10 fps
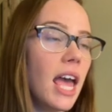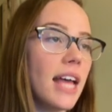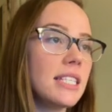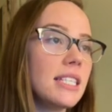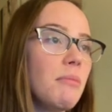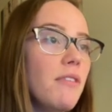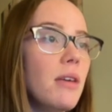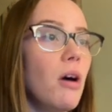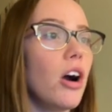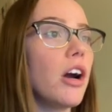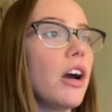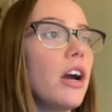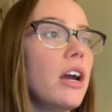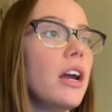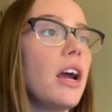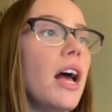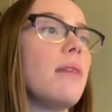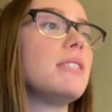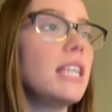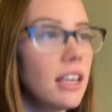and some of them are
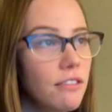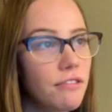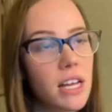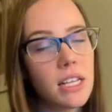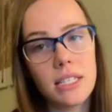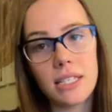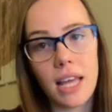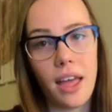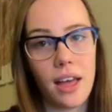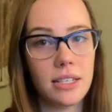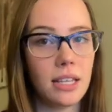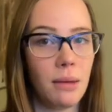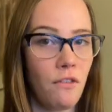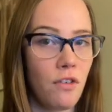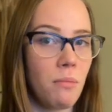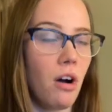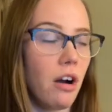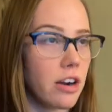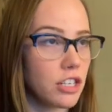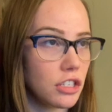sinking funds, and some of them
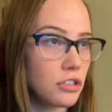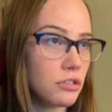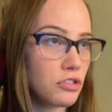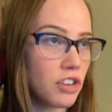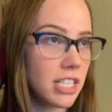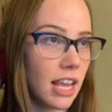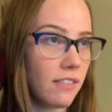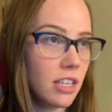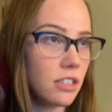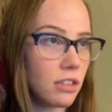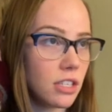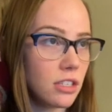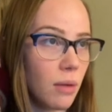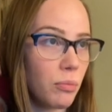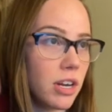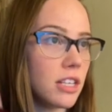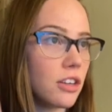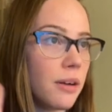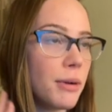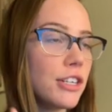are just straight savings. So this top one is
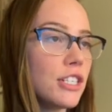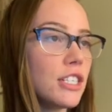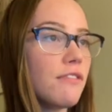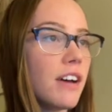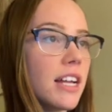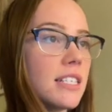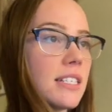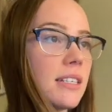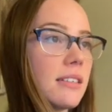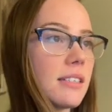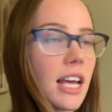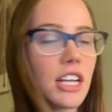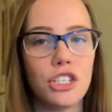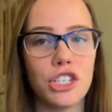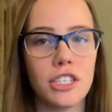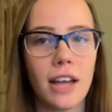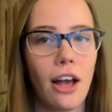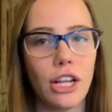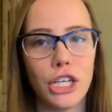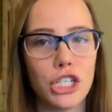our emergency fund / I
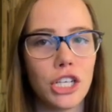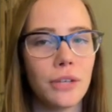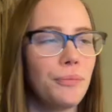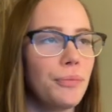call it cushion.